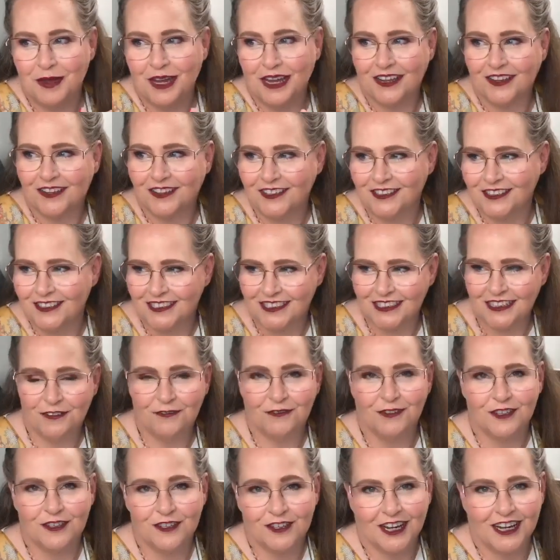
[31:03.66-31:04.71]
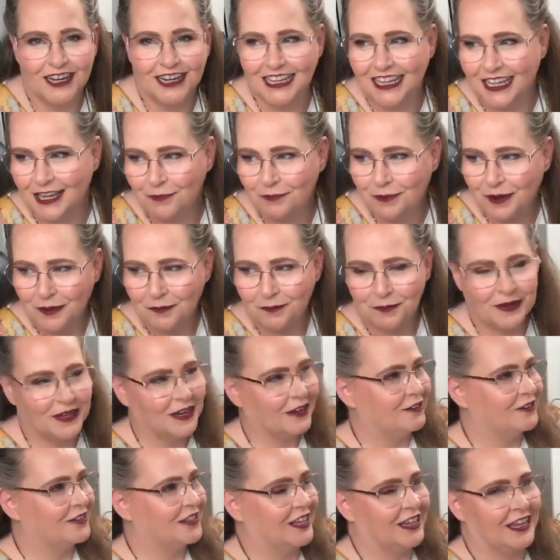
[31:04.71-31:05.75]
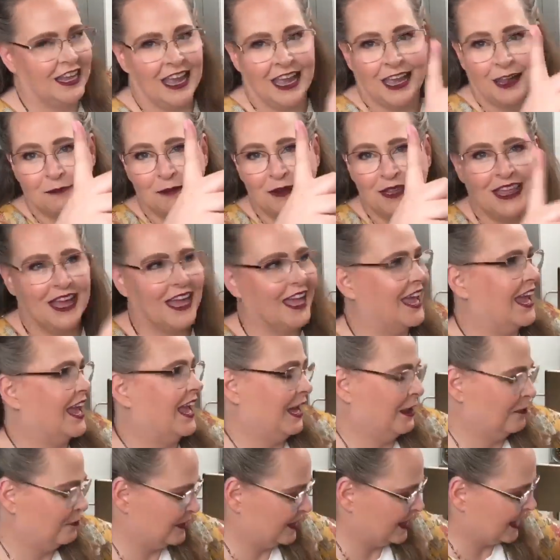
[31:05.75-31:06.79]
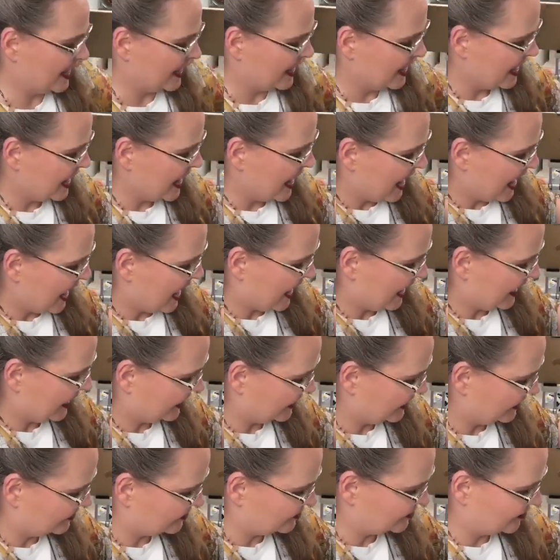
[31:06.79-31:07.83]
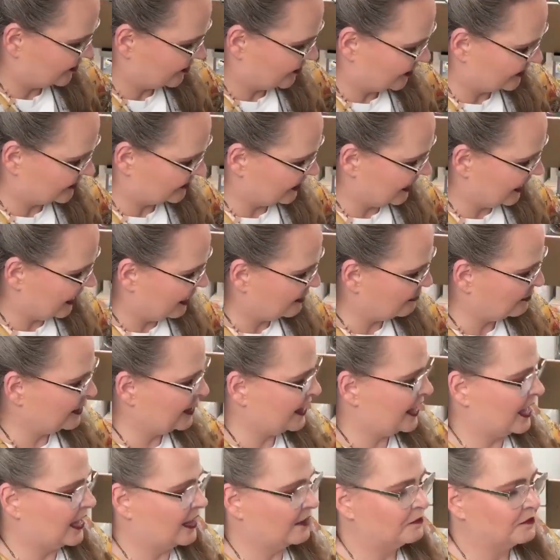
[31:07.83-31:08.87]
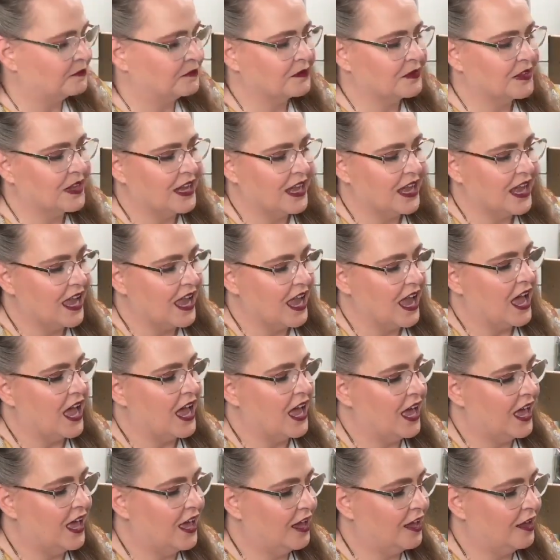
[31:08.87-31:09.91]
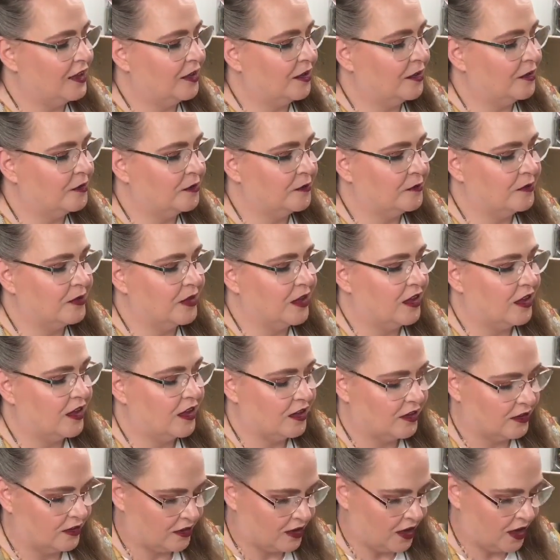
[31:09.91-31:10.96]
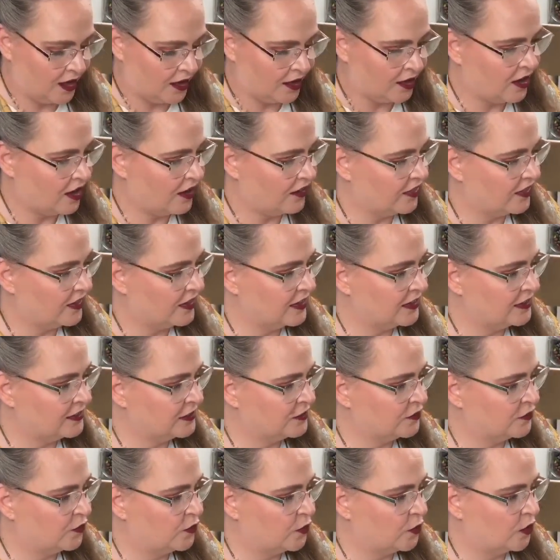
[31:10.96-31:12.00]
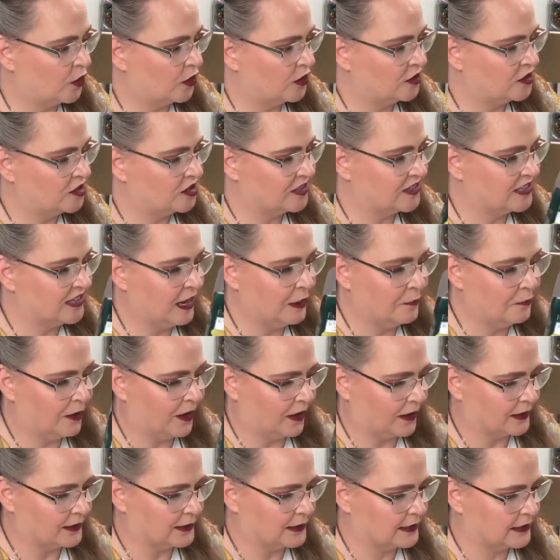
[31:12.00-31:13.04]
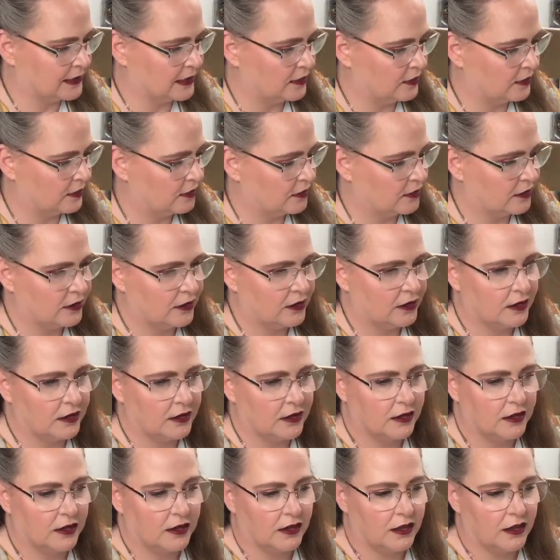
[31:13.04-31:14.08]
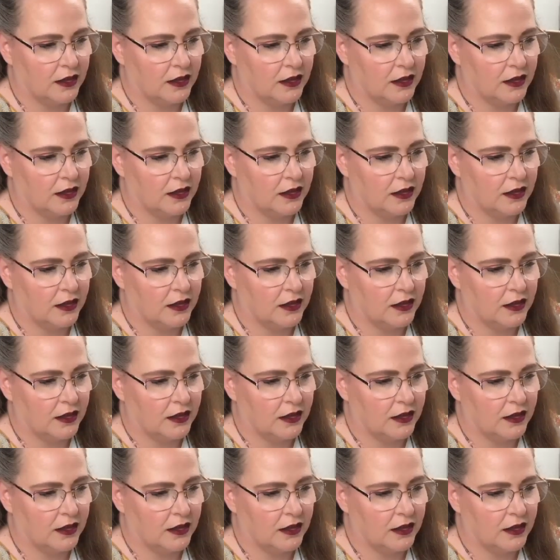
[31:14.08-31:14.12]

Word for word: Michael's. Steve was trying to keep up, and I was like, hand me that, hand me that. And so I said, hand me that. Crazy. um, I got this for just 10 bucks. Oh, that's not bad.